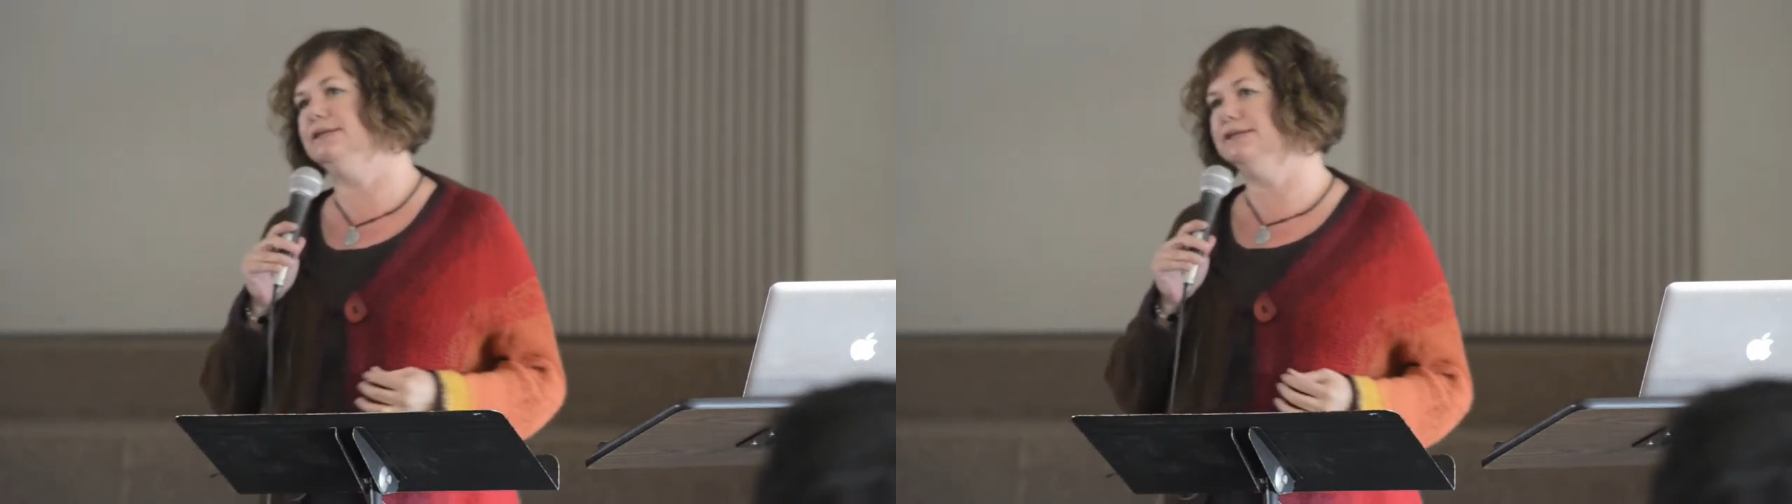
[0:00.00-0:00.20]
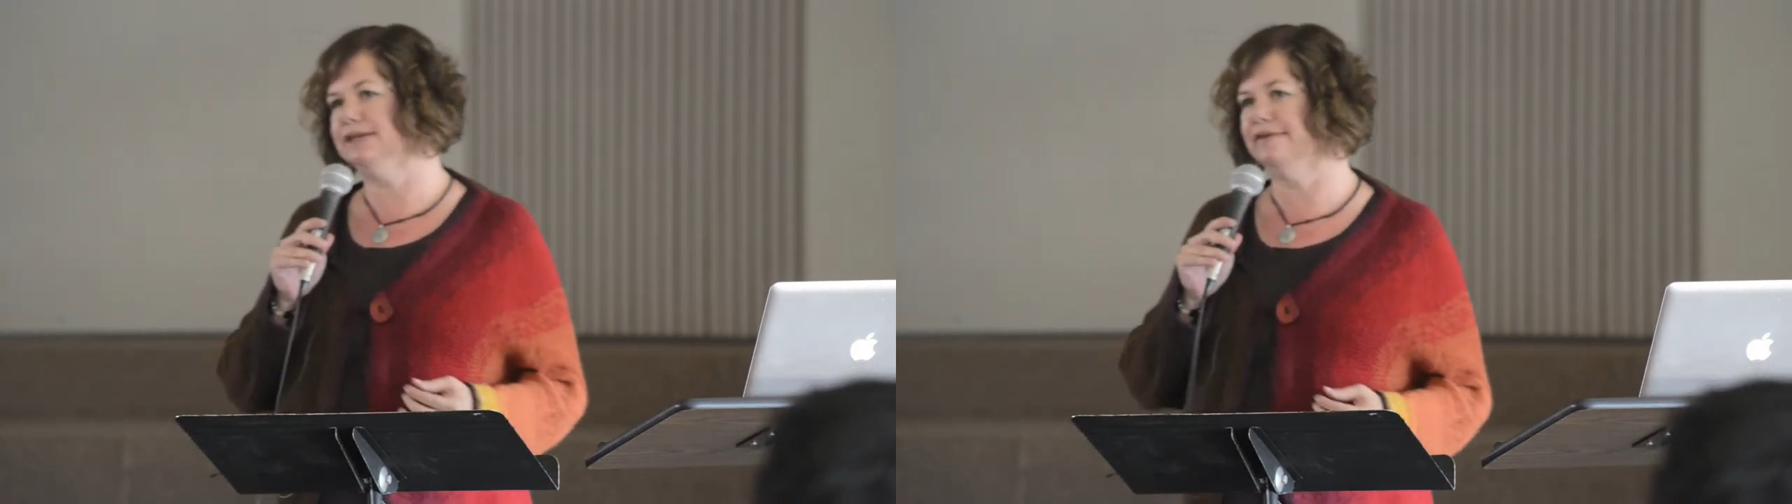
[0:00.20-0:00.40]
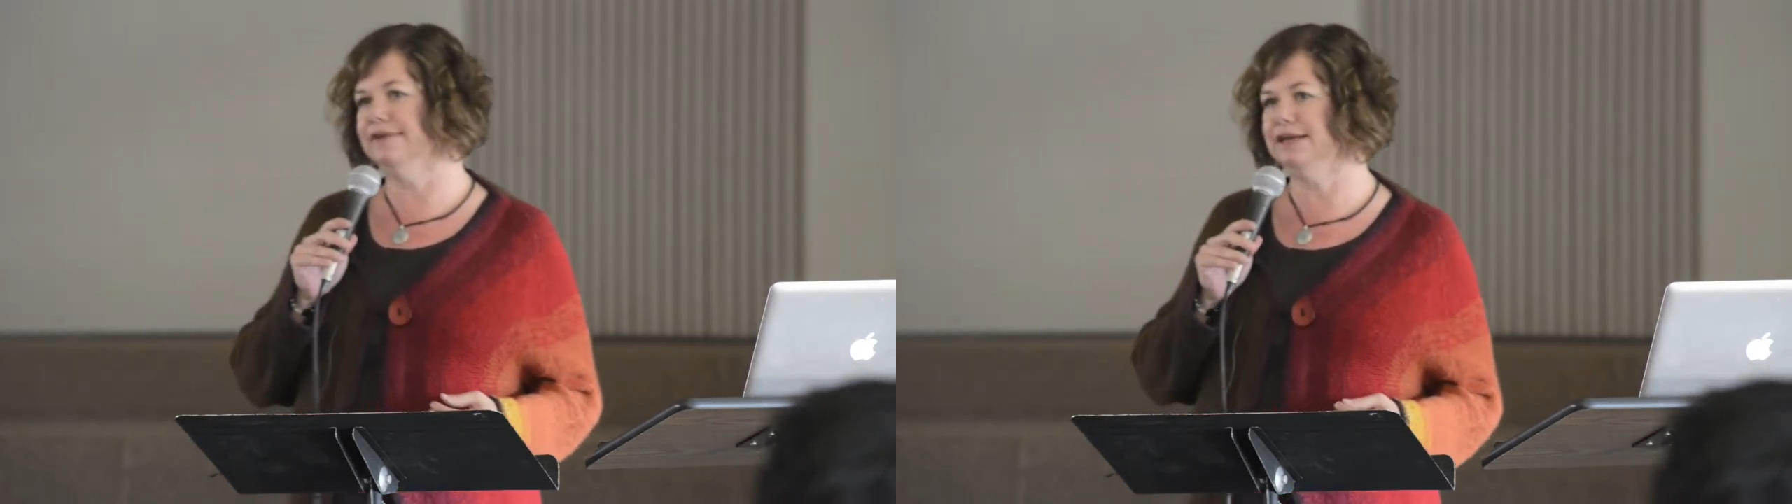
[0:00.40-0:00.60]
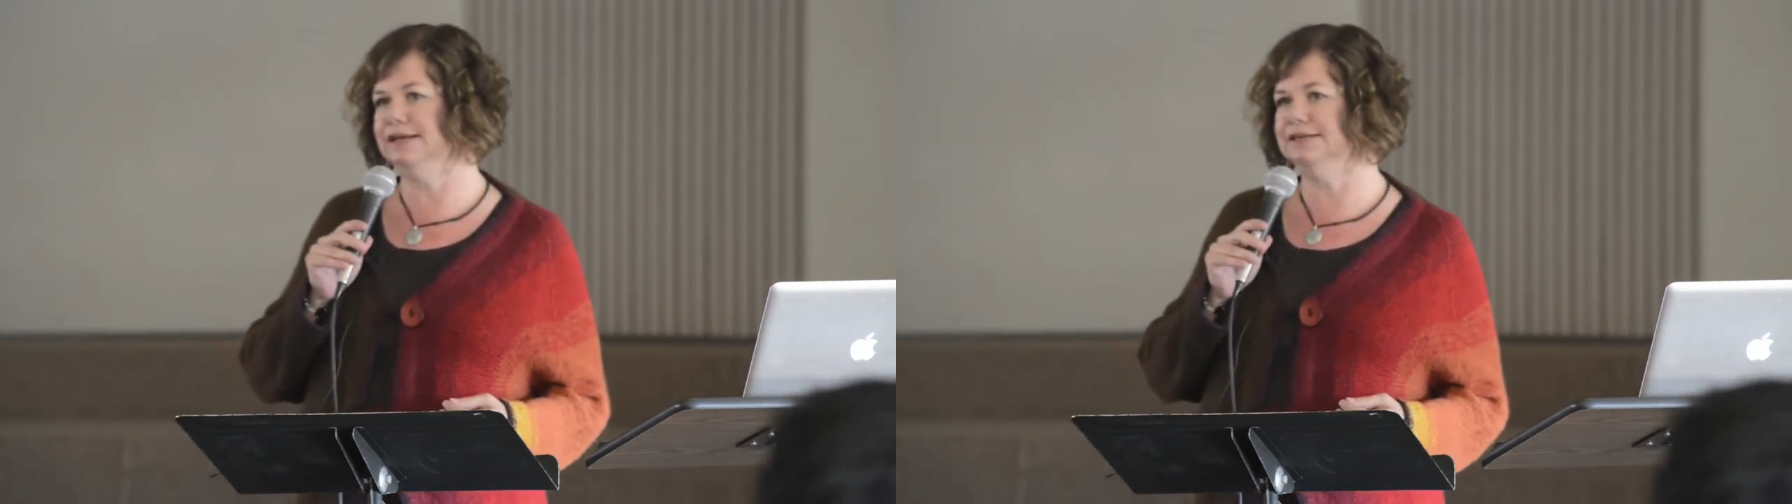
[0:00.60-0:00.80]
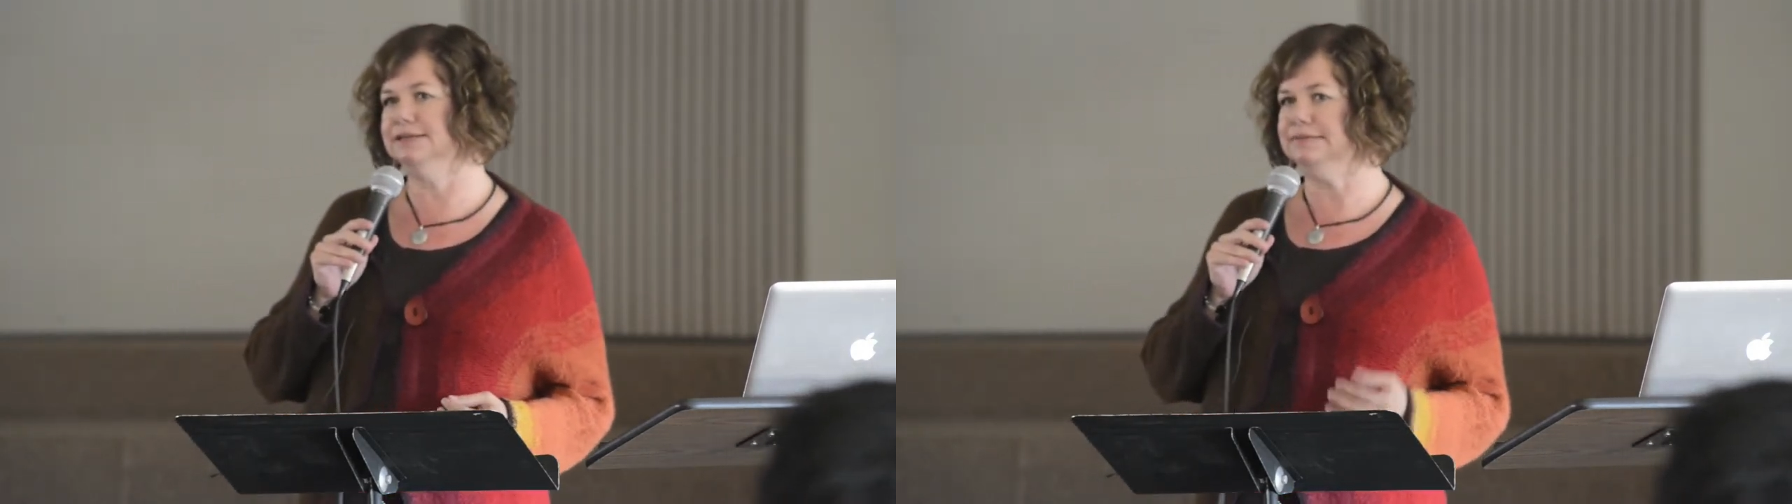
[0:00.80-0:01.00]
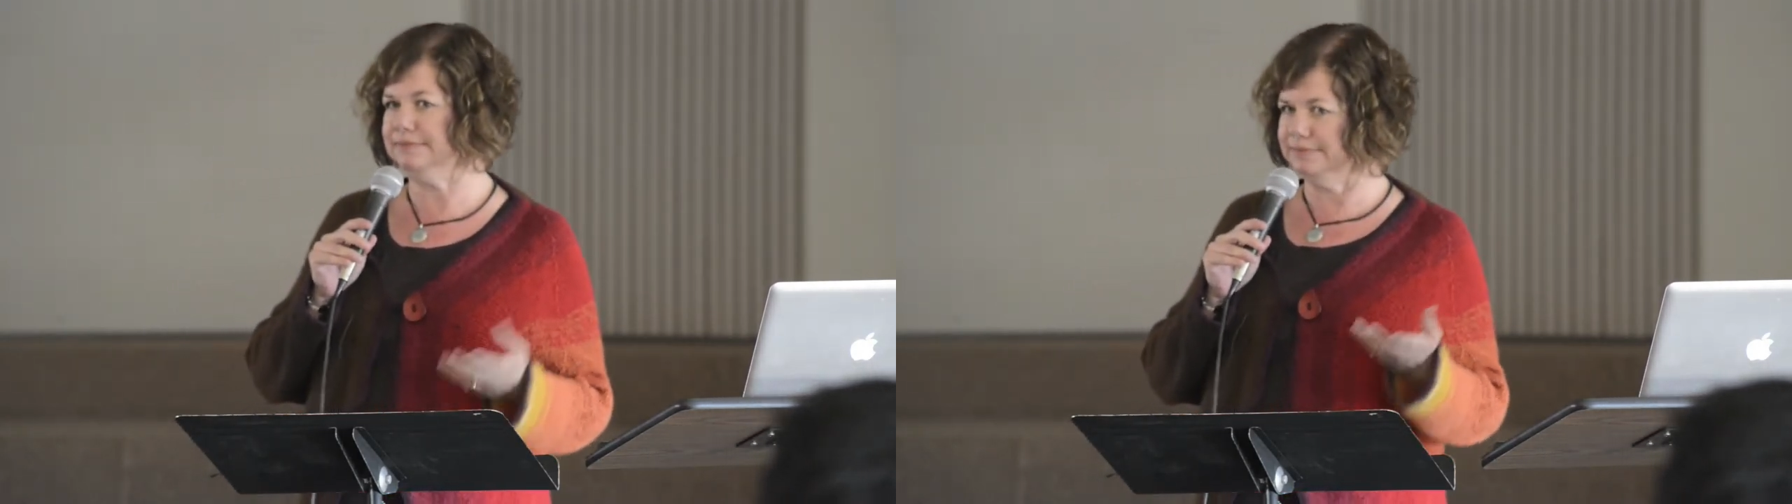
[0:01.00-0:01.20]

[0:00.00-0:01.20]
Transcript: in the 70s,